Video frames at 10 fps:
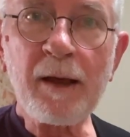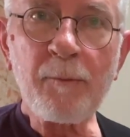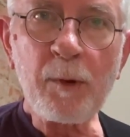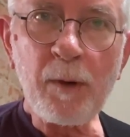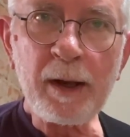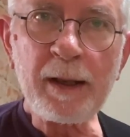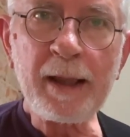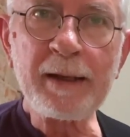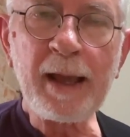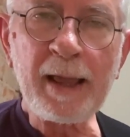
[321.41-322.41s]
We want to
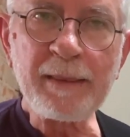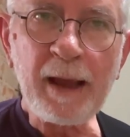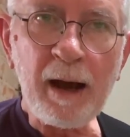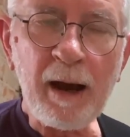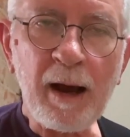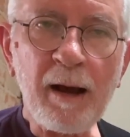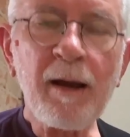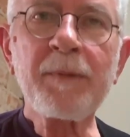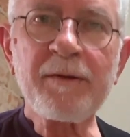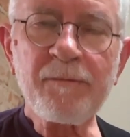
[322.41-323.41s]
land at the
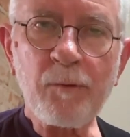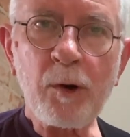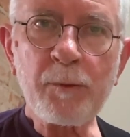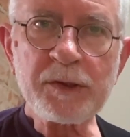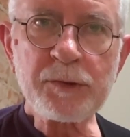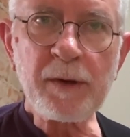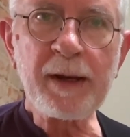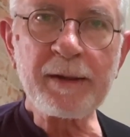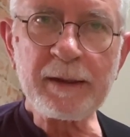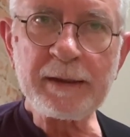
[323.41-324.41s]
before we
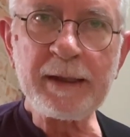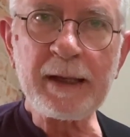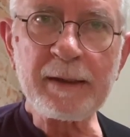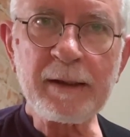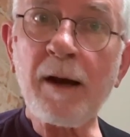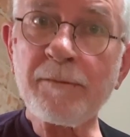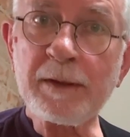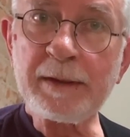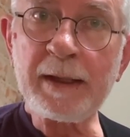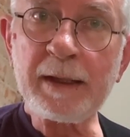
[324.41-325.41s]
strike the dit of the
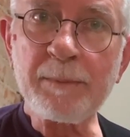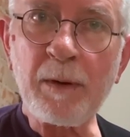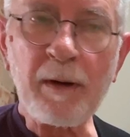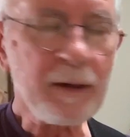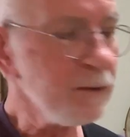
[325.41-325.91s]
ditty part.